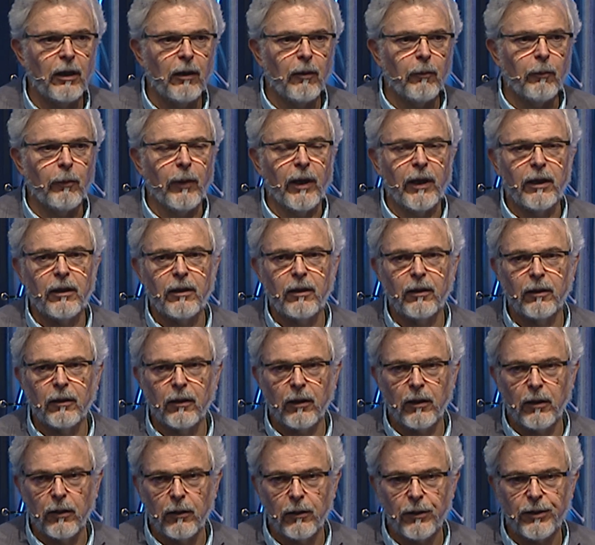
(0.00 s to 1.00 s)
but
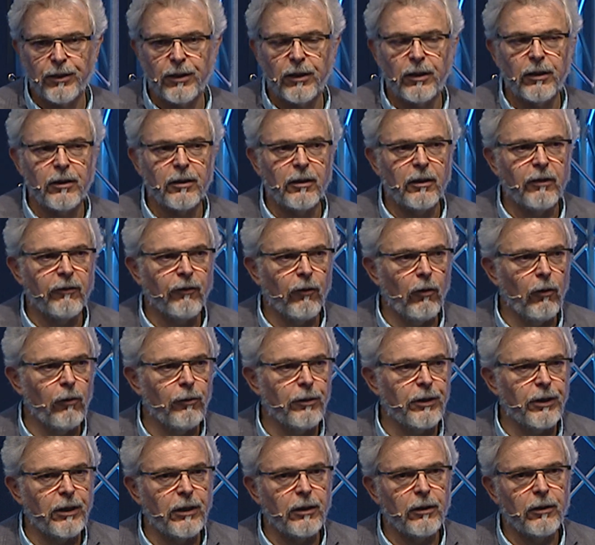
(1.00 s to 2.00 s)
courses
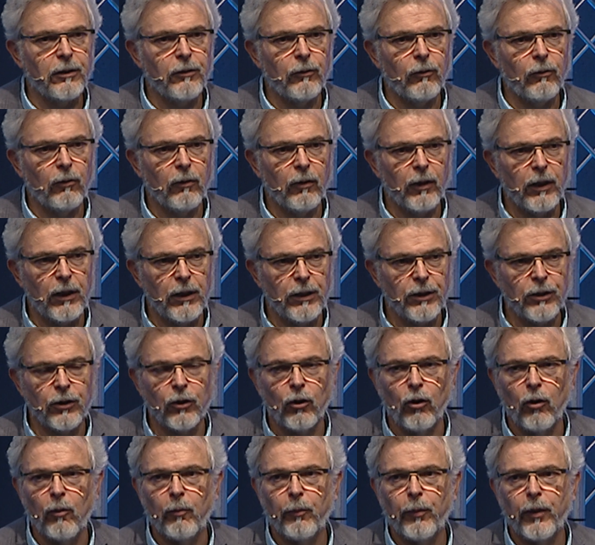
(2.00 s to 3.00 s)
devoted to each
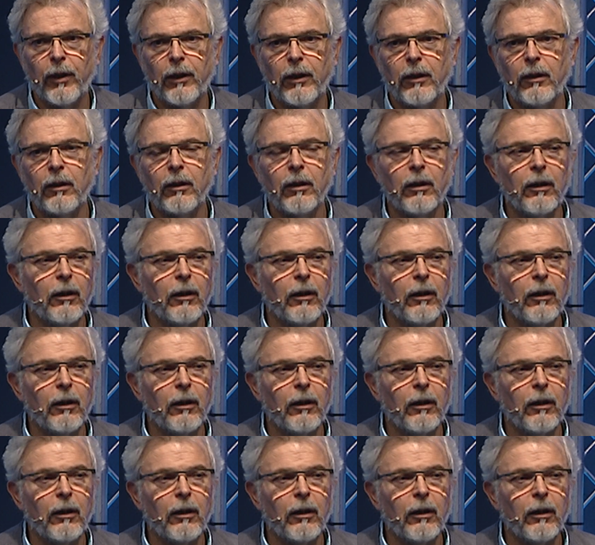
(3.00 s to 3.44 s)
company